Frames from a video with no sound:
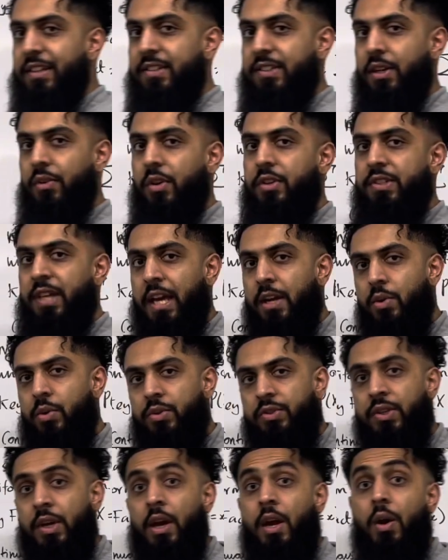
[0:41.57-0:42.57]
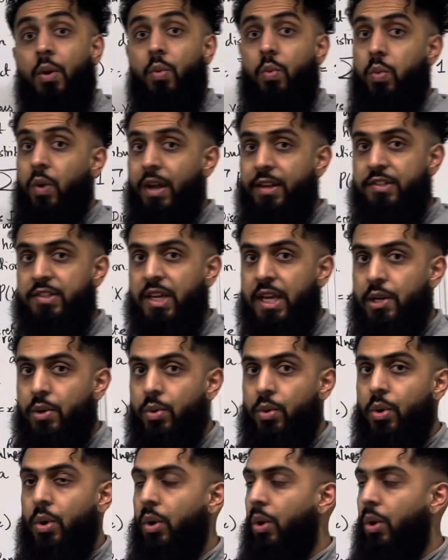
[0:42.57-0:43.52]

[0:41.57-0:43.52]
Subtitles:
0 tails, 1 tail,